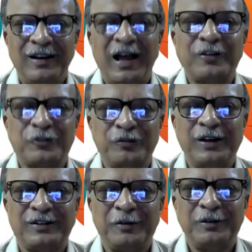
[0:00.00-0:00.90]
Last
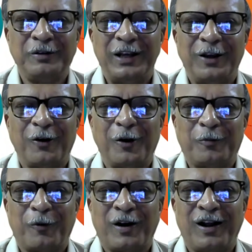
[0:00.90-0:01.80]
week, during the
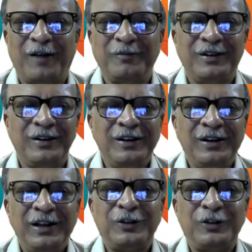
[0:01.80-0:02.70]
inaugural program,
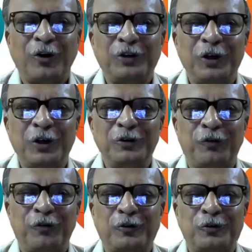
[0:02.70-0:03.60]
it
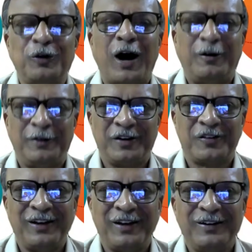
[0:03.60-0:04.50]
continued for 2
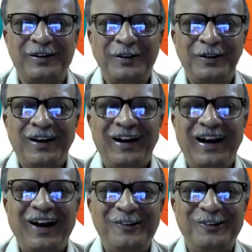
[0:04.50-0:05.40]
hours, and
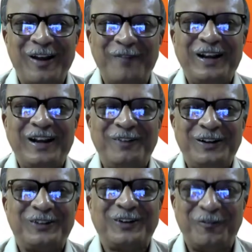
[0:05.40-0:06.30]
we have been
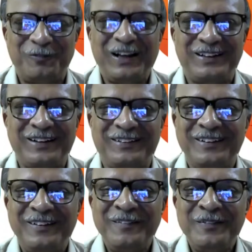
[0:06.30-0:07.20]
able to complete
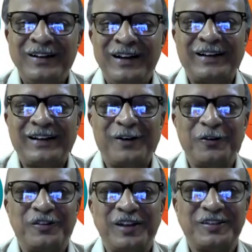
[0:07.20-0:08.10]
it at
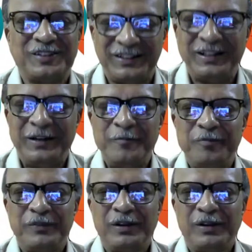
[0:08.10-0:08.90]
around 6:30.